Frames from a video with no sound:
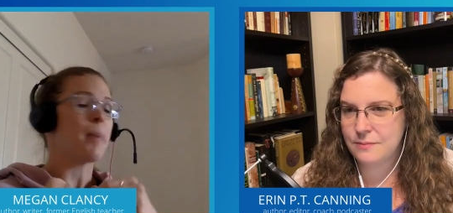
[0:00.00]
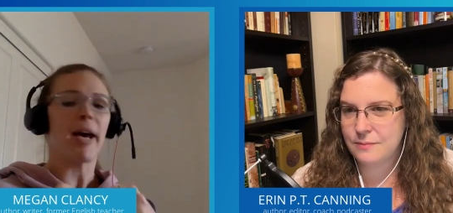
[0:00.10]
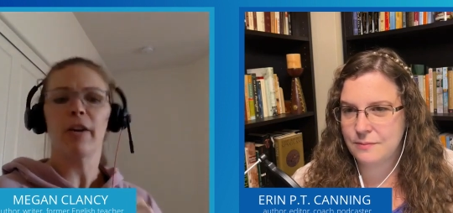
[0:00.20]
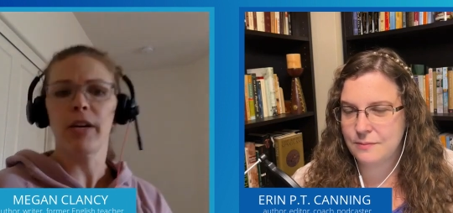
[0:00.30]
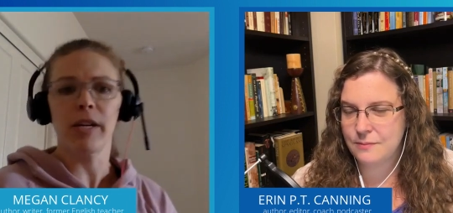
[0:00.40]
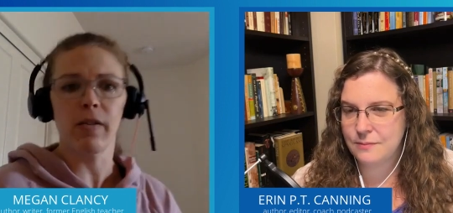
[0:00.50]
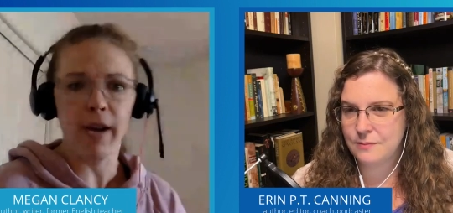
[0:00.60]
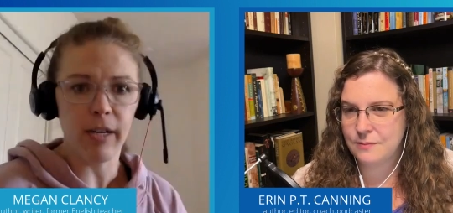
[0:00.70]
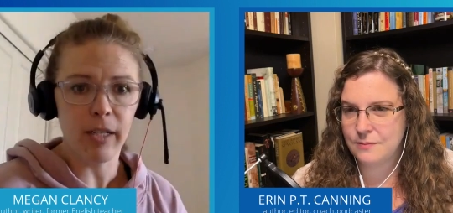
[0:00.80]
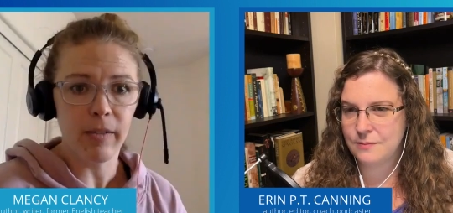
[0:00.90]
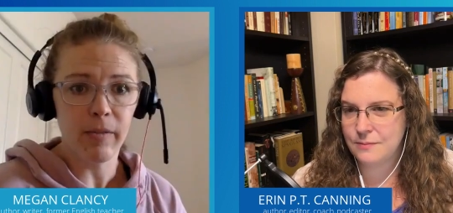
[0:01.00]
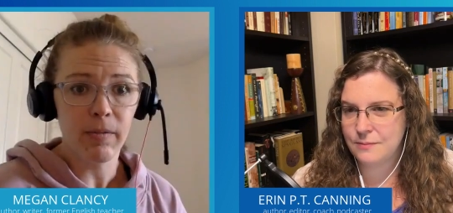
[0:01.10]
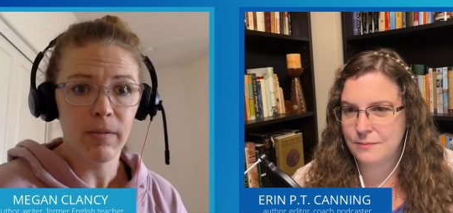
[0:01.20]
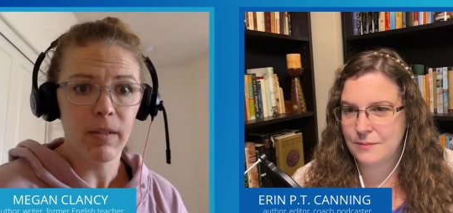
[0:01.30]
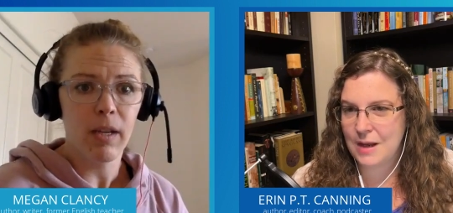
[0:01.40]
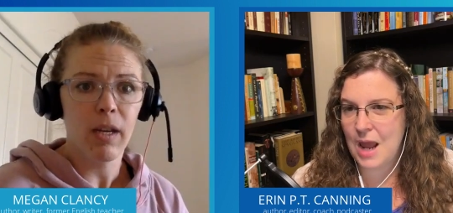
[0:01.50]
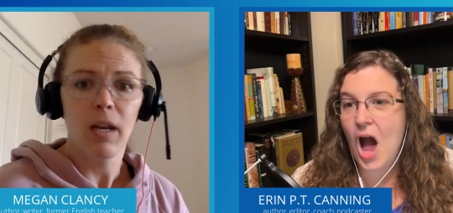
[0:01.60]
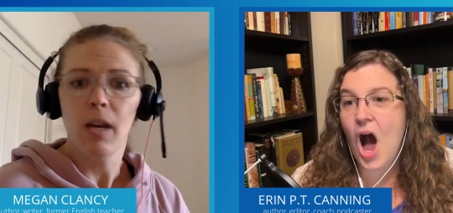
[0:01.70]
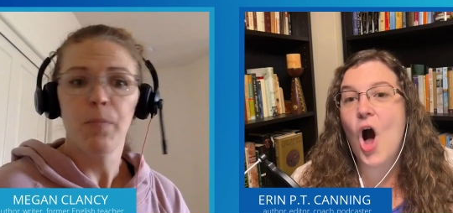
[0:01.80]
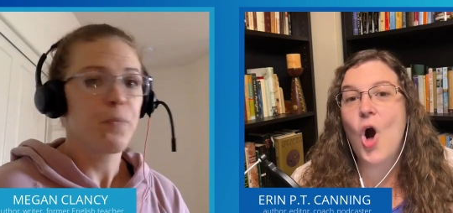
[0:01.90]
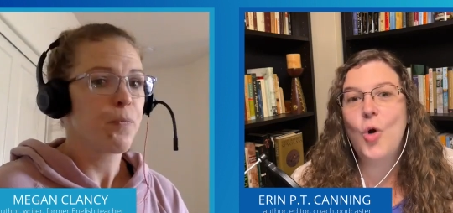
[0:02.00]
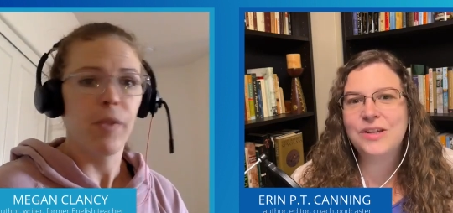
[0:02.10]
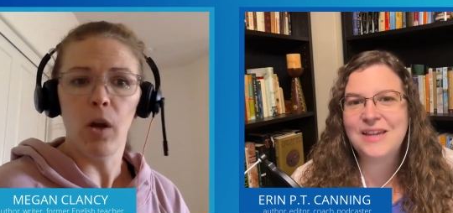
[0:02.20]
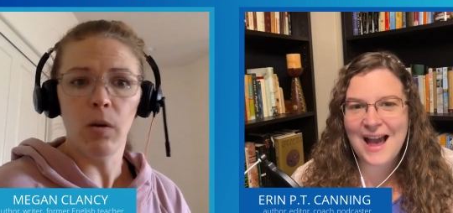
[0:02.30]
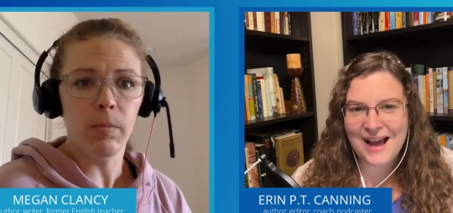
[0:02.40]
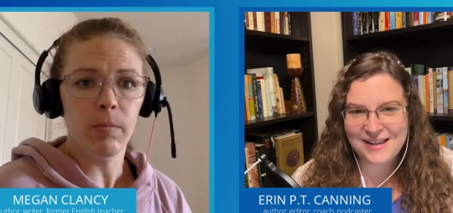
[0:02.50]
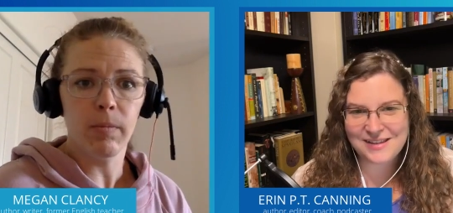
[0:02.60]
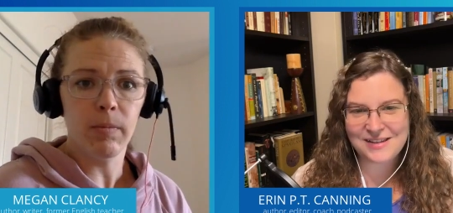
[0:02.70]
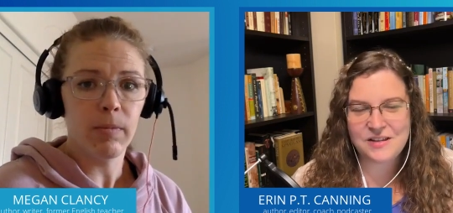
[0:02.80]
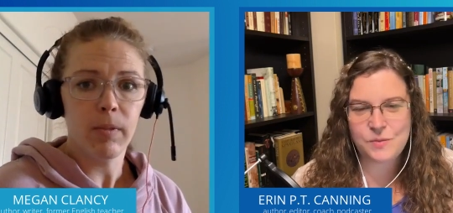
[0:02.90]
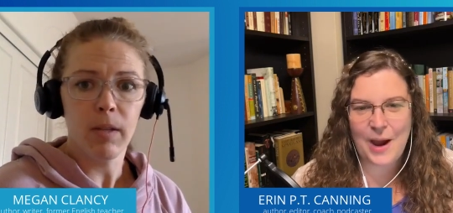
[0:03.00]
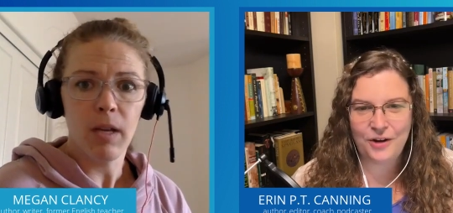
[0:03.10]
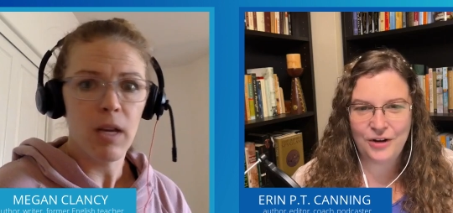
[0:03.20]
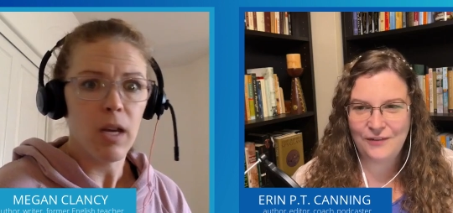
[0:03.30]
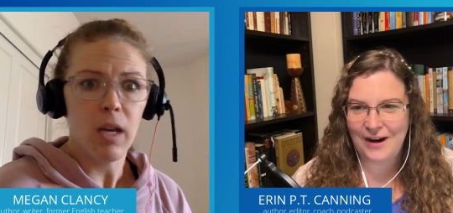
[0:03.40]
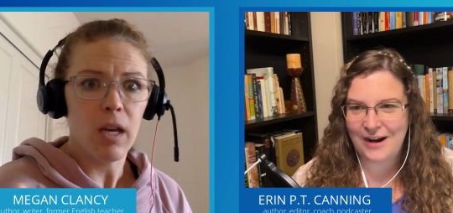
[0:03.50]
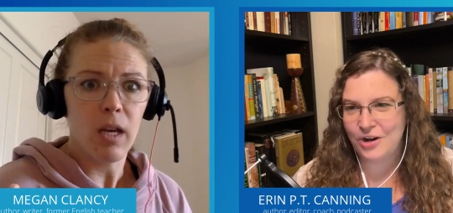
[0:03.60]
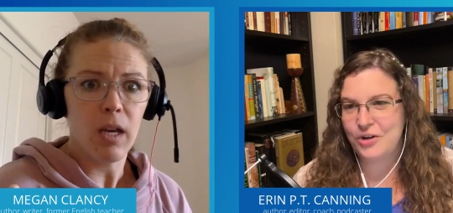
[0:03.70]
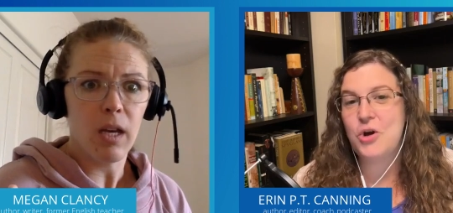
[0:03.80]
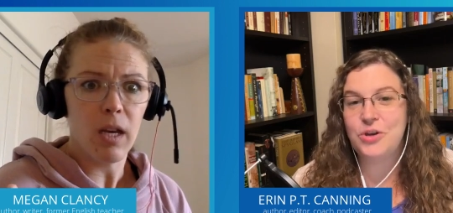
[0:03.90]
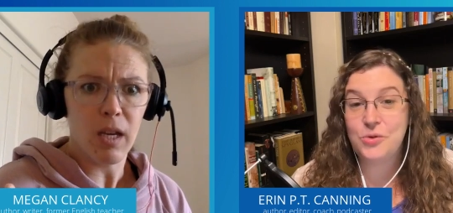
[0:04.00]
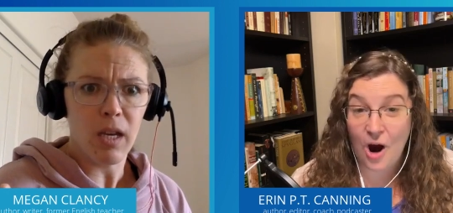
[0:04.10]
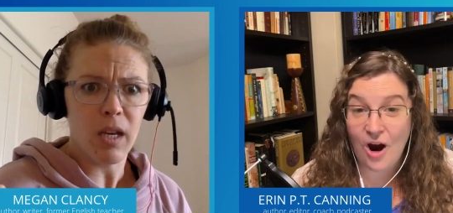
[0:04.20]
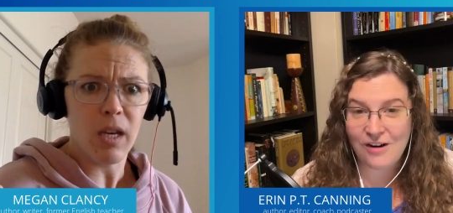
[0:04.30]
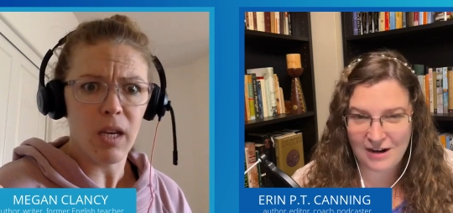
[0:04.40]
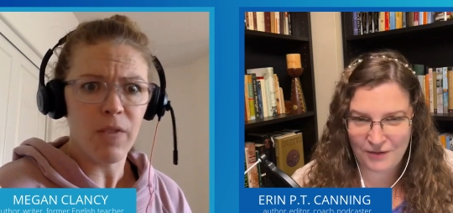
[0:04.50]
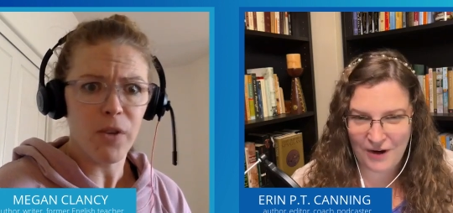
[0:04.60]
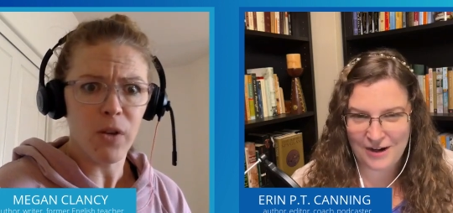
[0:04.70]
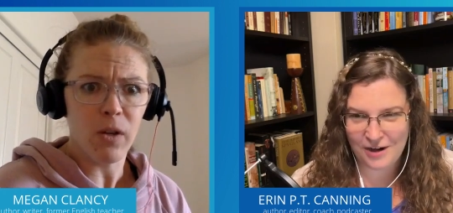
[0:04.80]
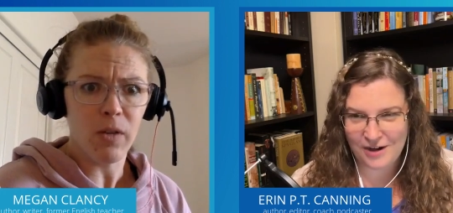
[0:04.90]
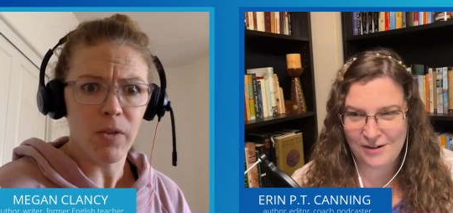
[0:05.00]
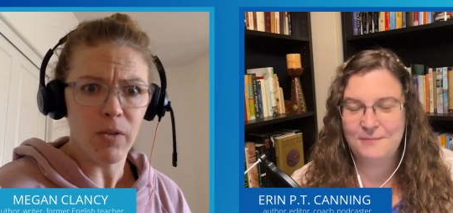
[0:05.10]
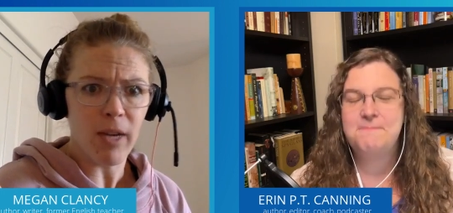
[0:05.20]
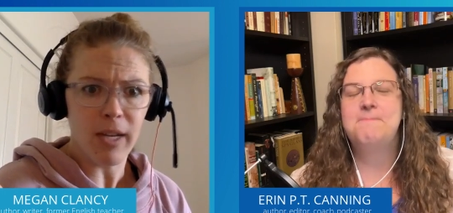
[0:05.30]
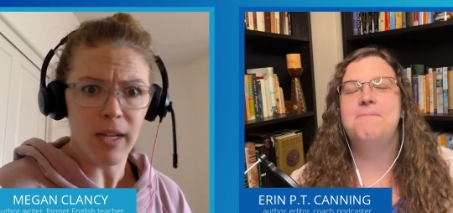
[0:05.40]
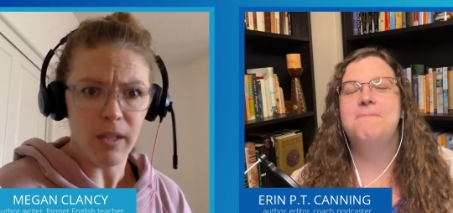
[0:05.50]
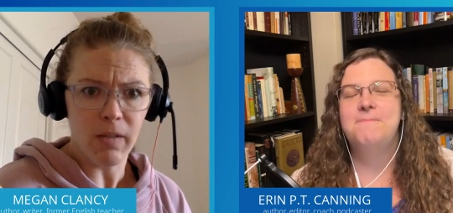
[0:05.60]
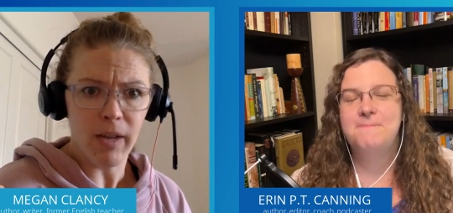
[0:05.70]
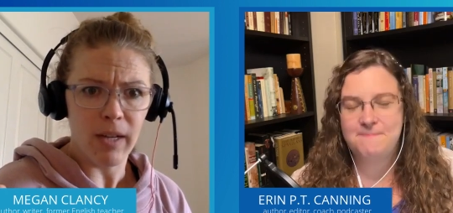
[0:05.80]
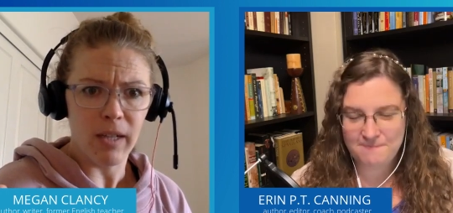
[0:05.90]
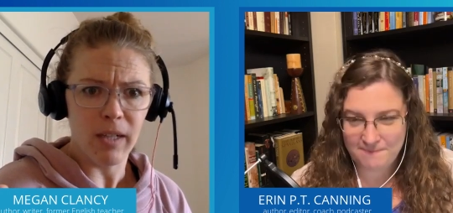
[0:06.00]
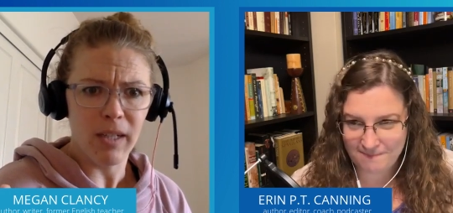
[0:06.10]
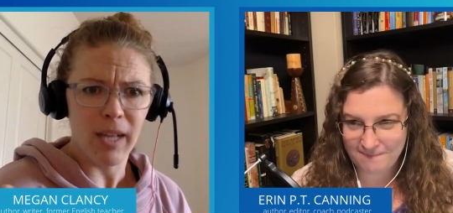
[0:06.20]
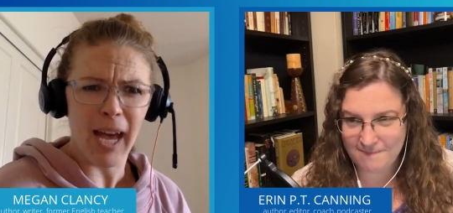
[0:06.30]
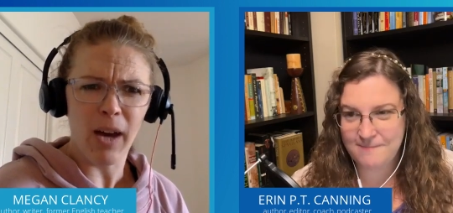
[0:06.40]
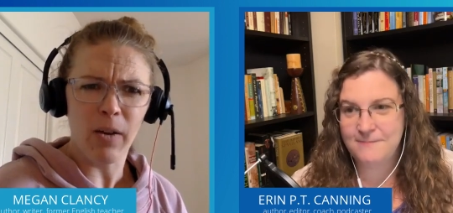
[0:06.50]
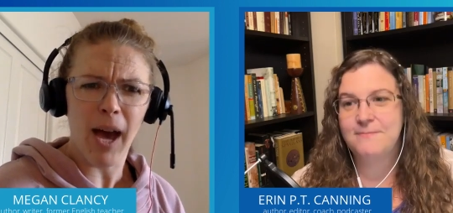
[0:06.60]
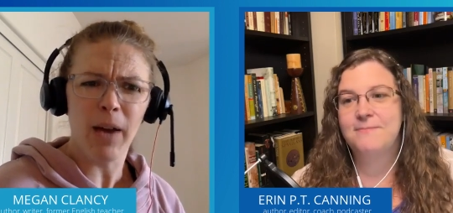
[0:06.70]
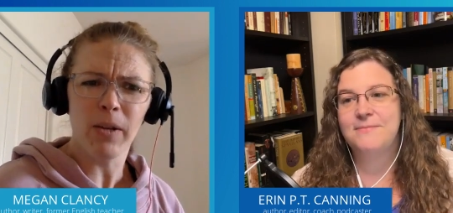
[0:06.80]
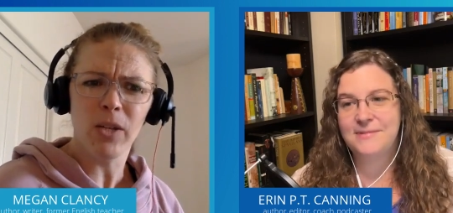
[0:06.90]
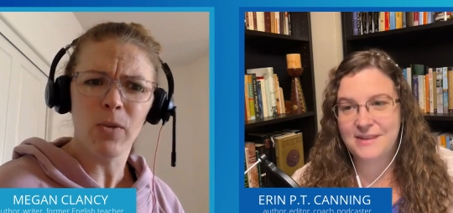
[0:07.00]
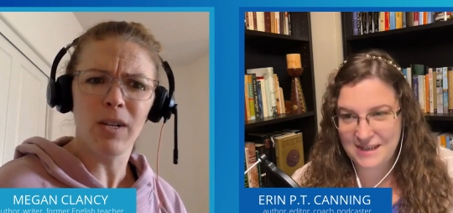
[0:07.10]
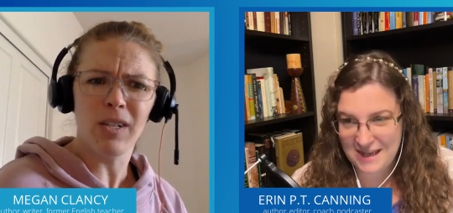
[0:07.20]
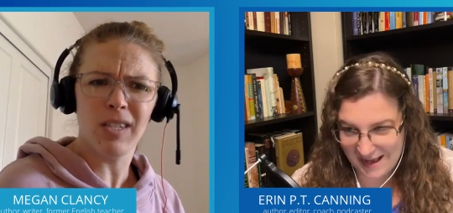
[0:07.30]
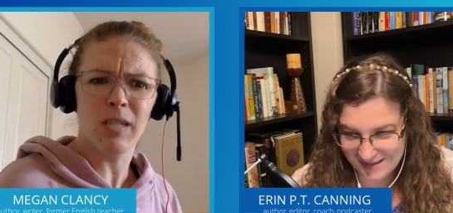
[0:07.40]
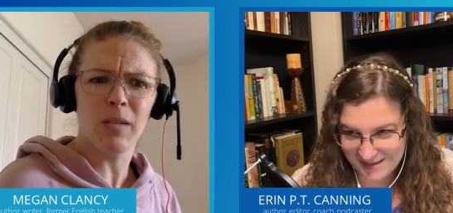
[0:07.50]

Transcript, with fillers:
Speaker 1: aspiring writer.
Speaker 2: Oh well, yes, nope. aspiring writer. No, you are a writer. If you're
Speaker 1: if you're writing, you're a writer. Like how how are you yeah. an